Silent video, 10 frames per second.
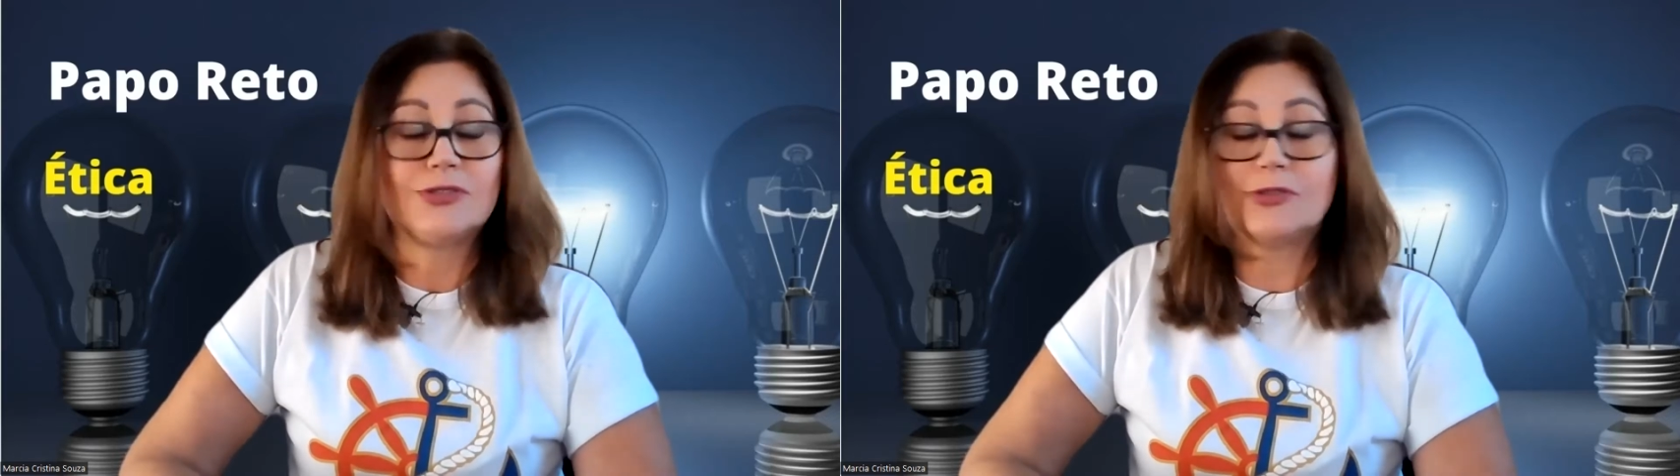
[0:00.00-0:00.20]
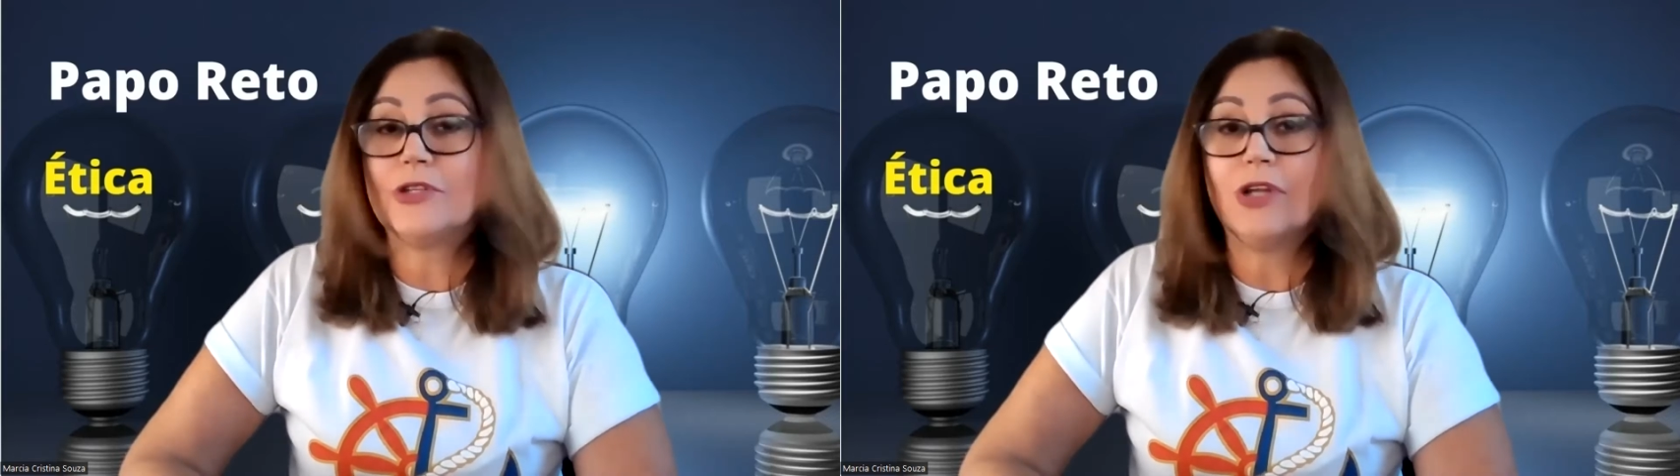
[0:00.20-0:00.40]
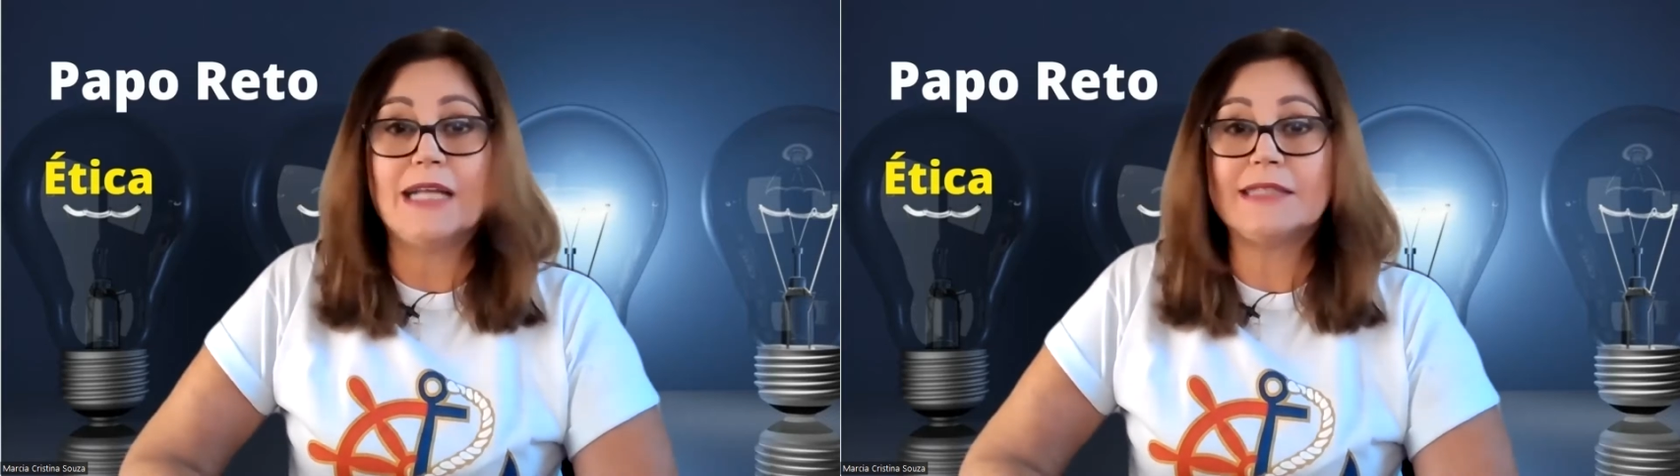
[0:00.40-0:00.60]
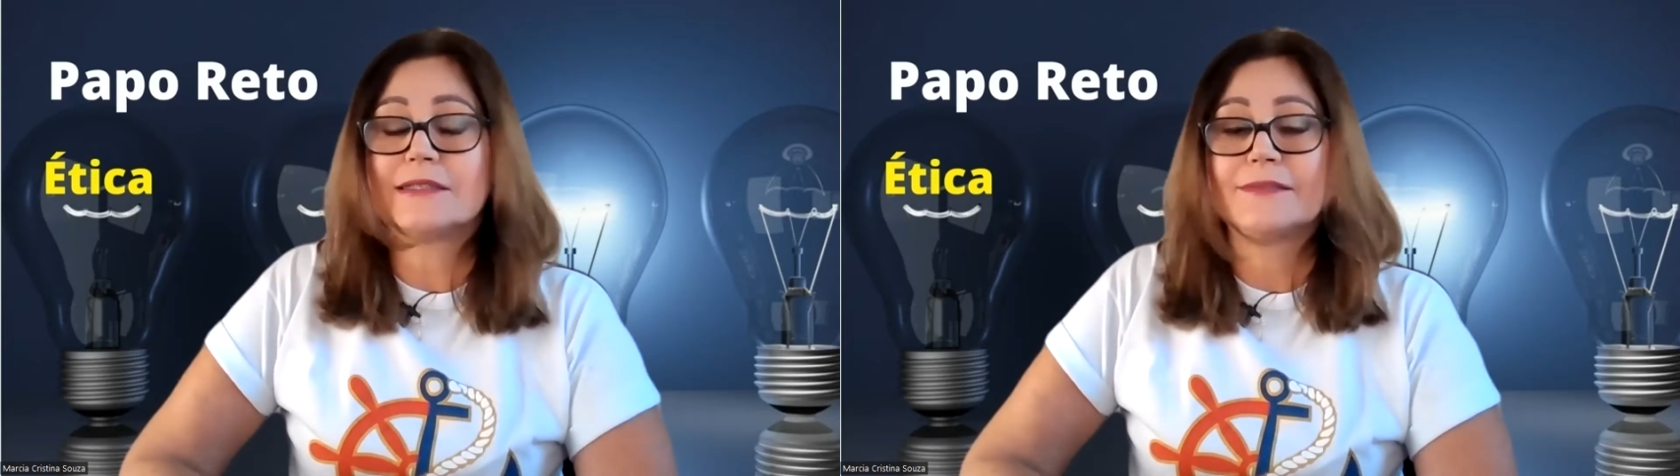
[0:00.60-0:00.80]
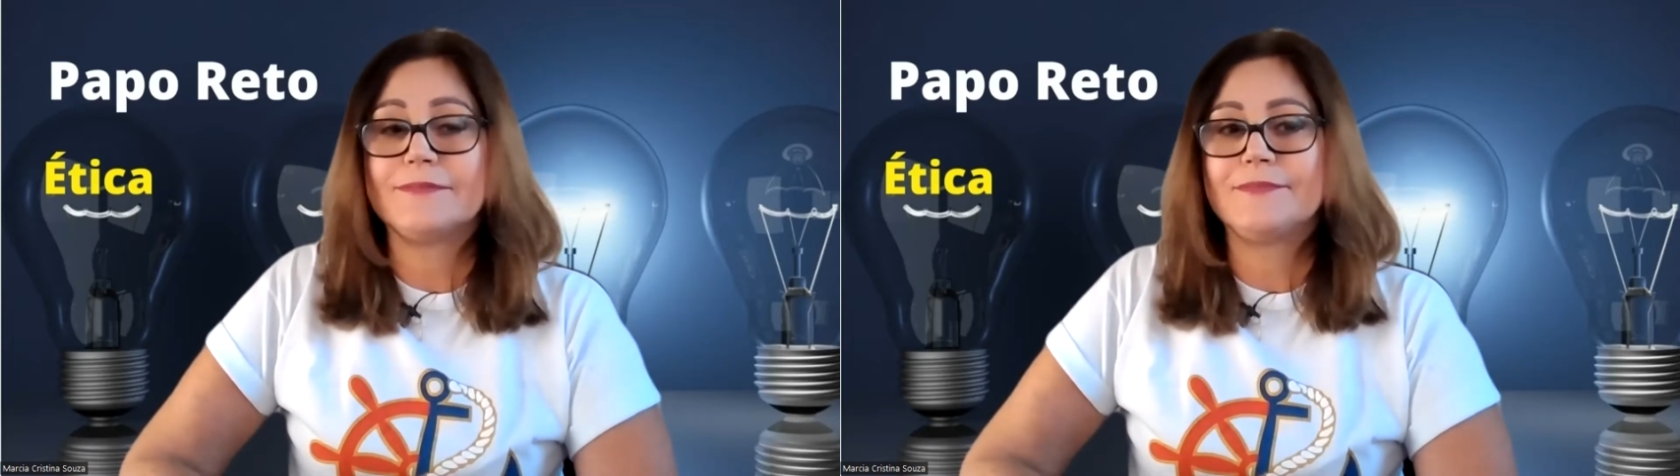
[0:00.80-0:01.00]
Should not.